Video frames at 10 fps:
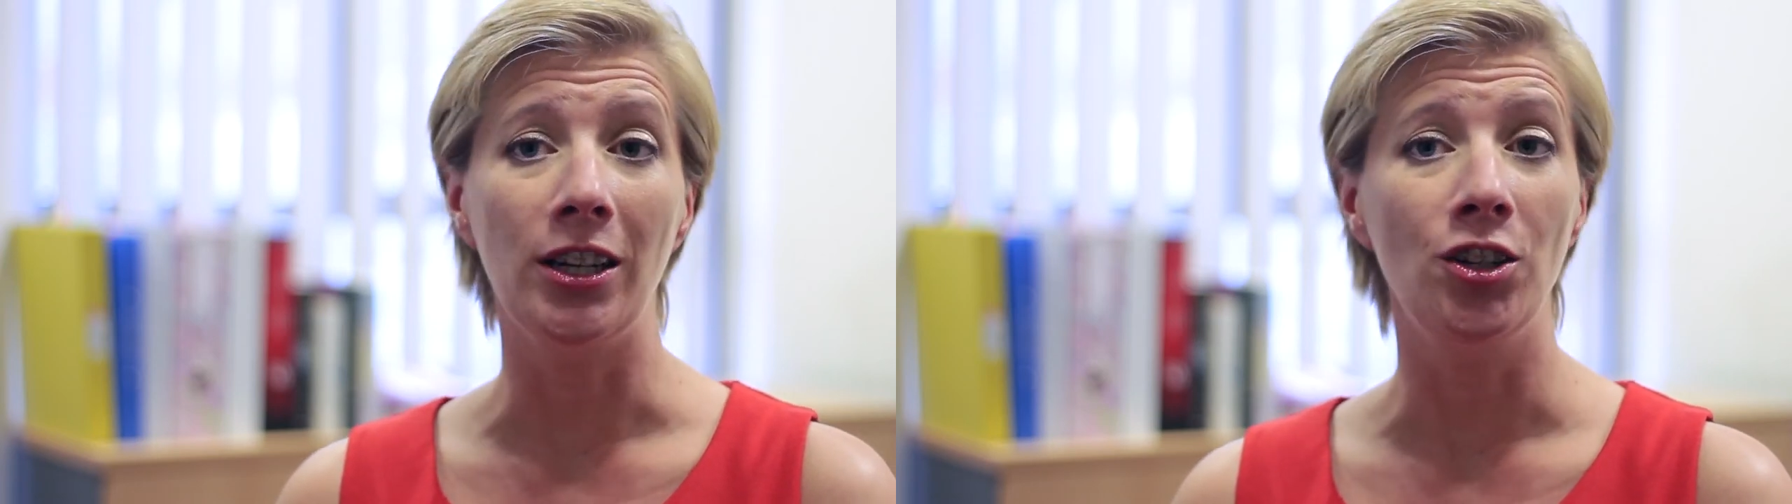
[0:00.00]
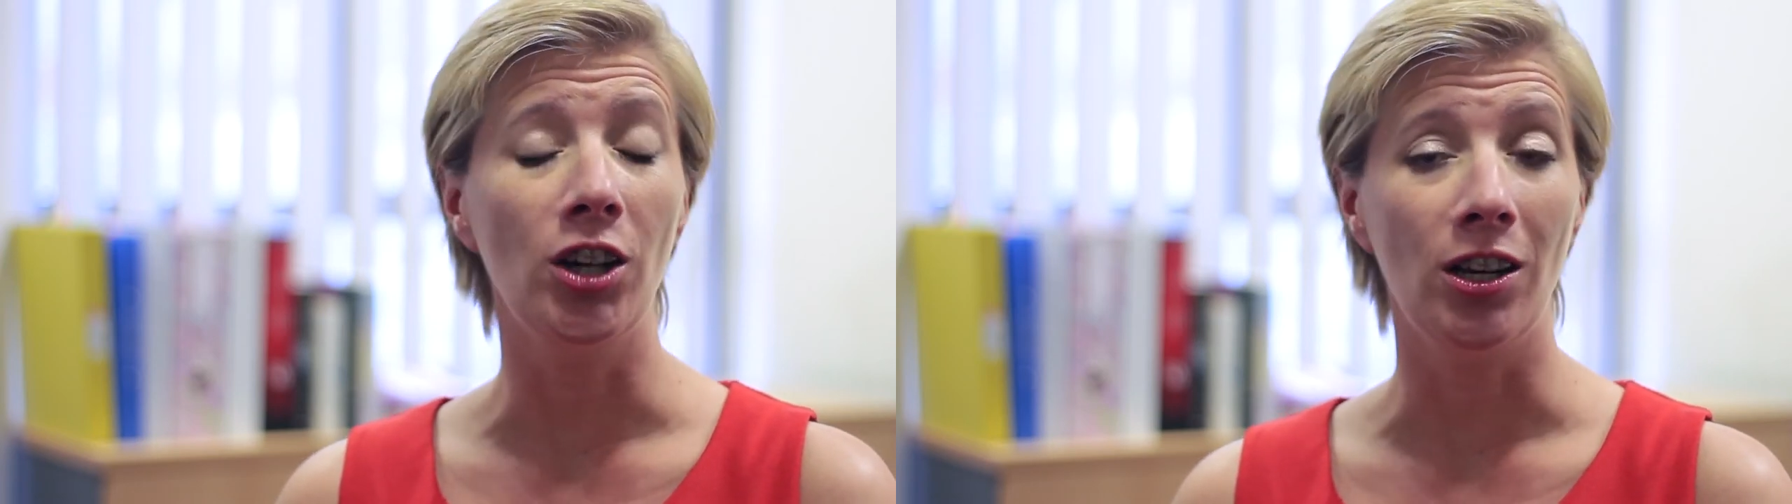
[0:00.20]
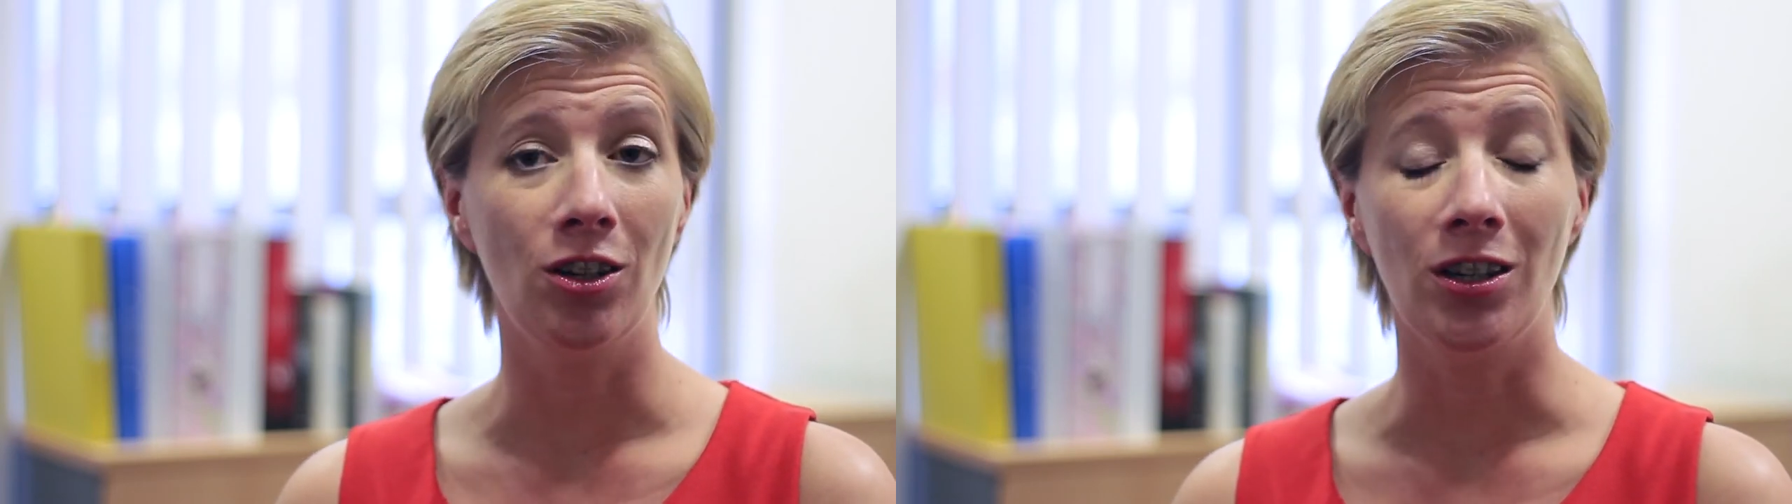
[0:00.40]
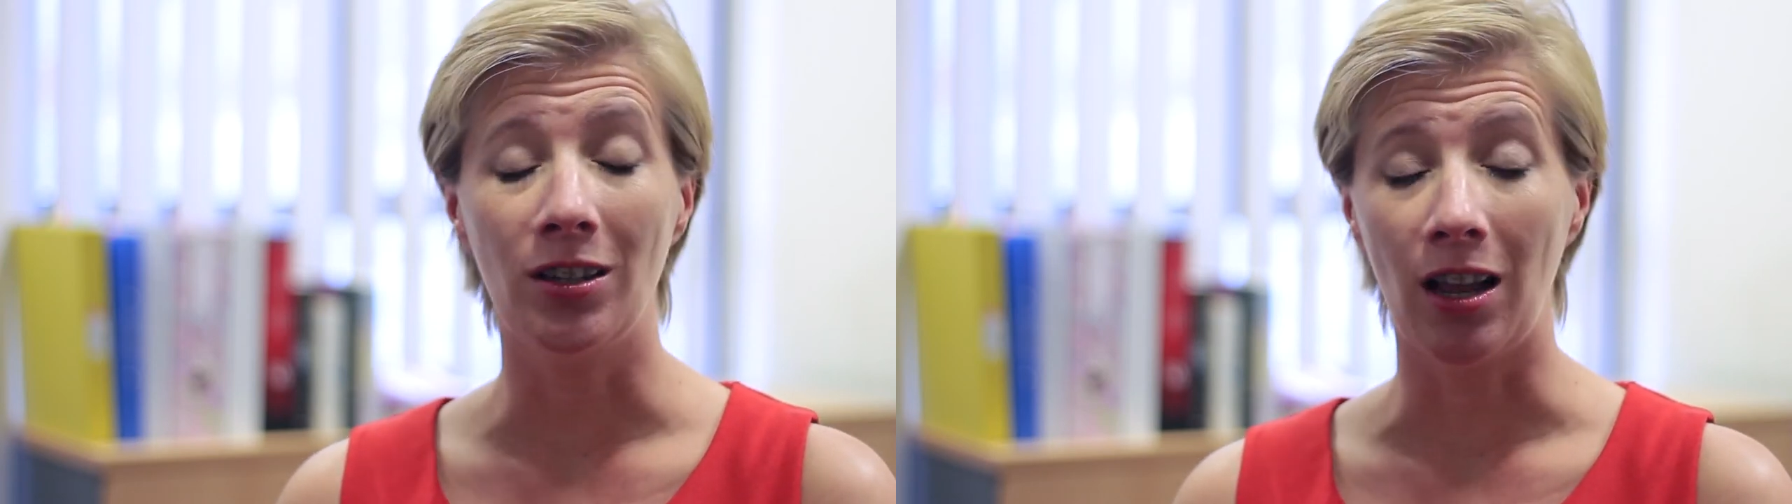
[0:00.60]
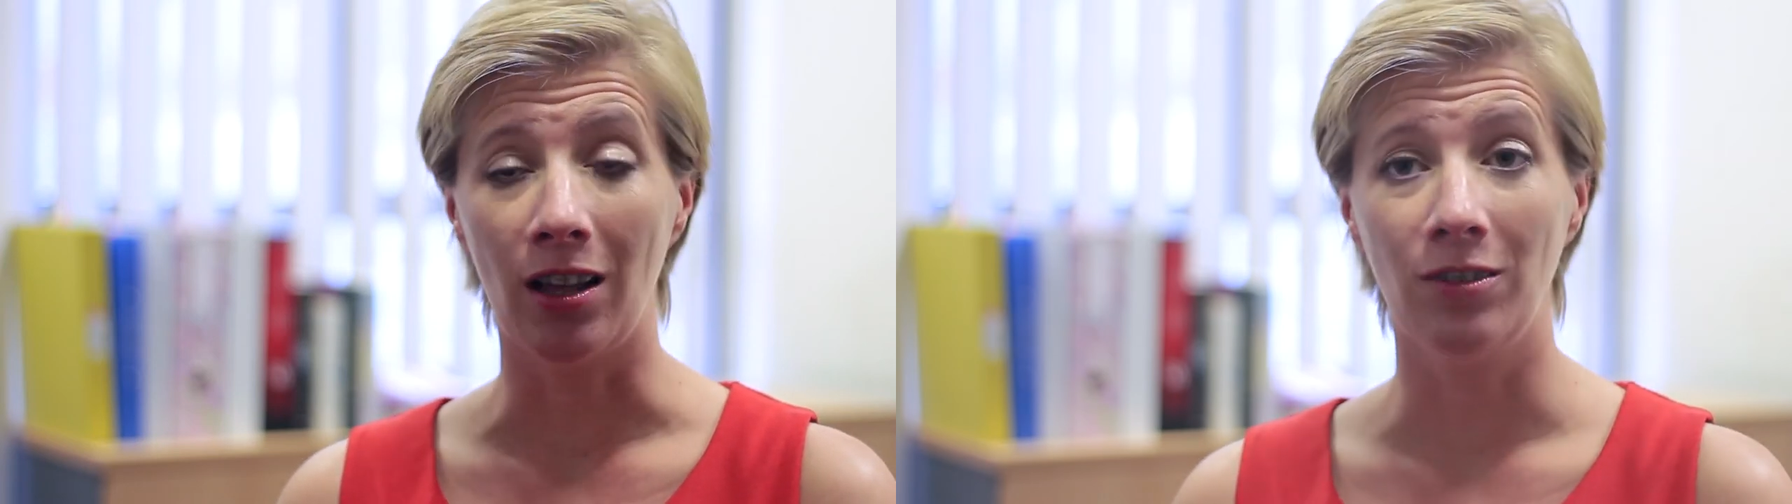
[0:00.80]
changed his
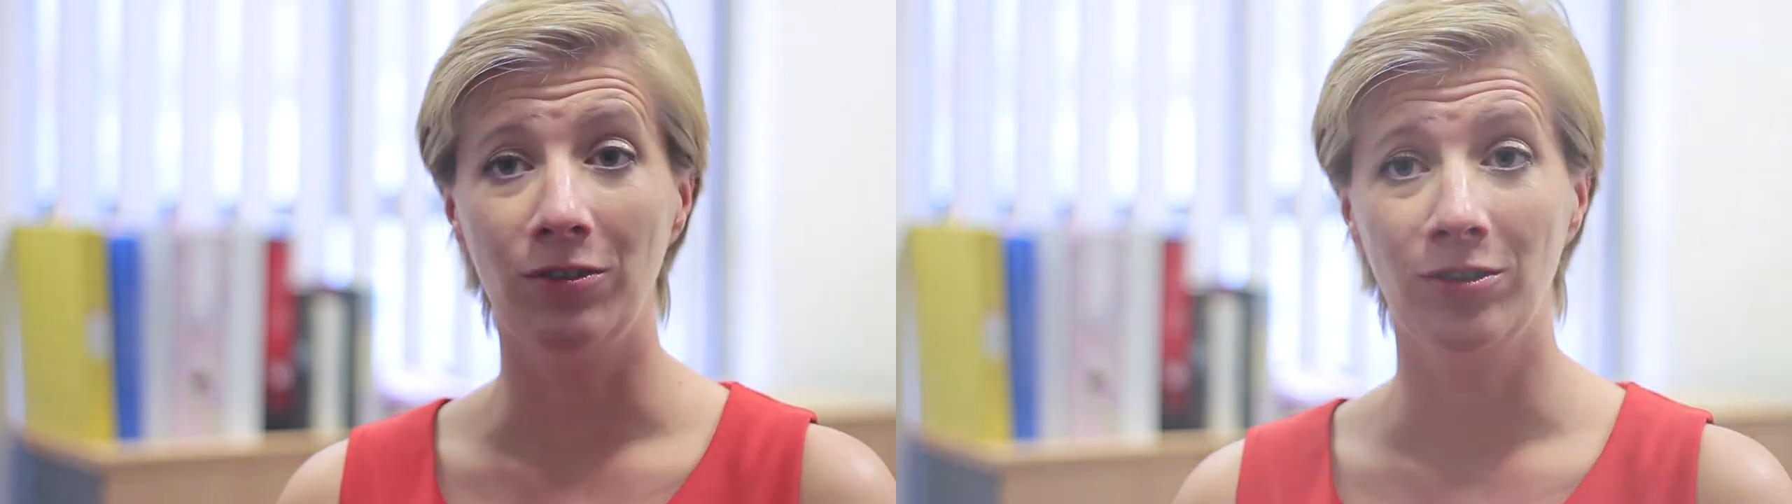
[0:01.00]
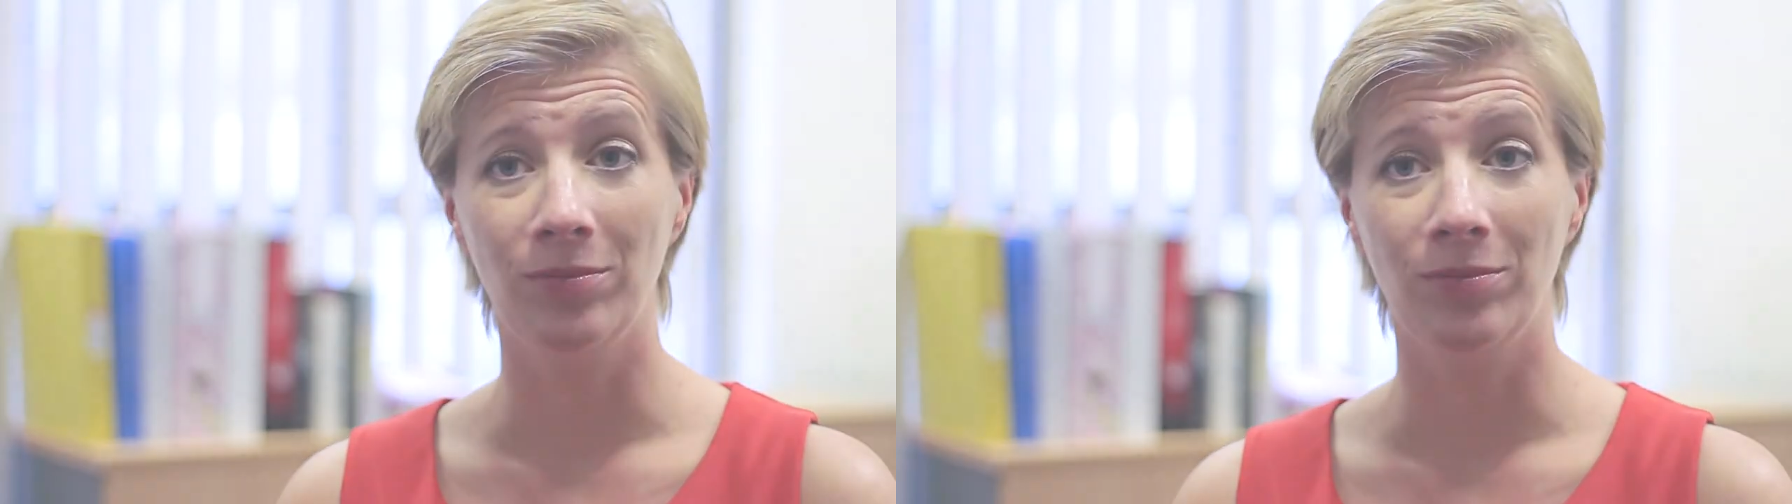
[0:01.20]
life.